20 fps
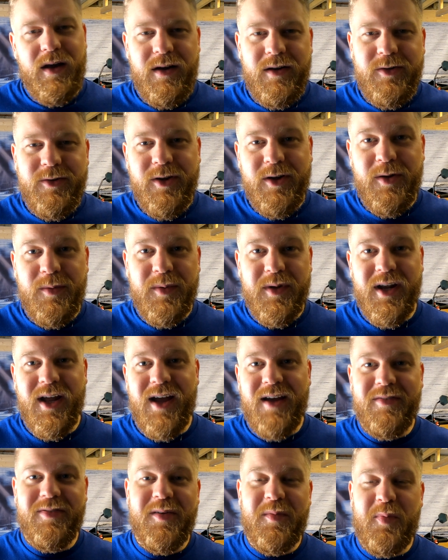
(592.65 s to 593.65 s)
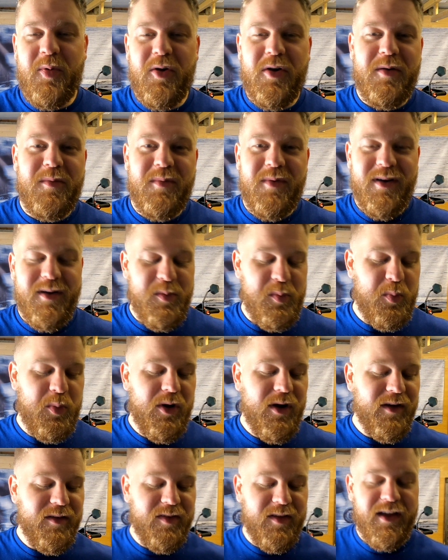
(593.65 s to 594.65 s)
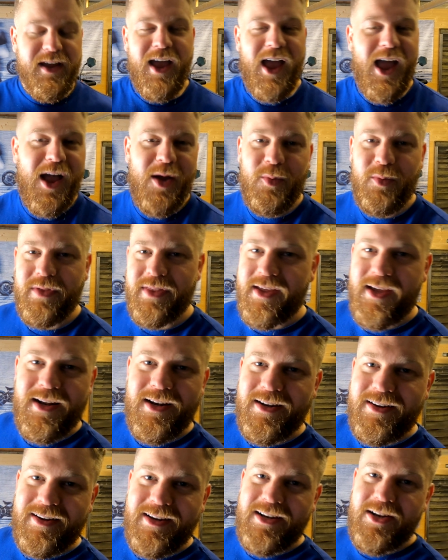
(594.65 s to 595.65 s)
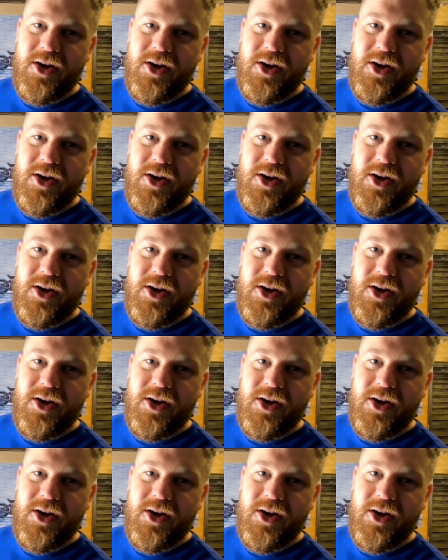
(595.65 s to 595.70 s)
Oh no, I'm going to have to put on my BikeThing hat with the LED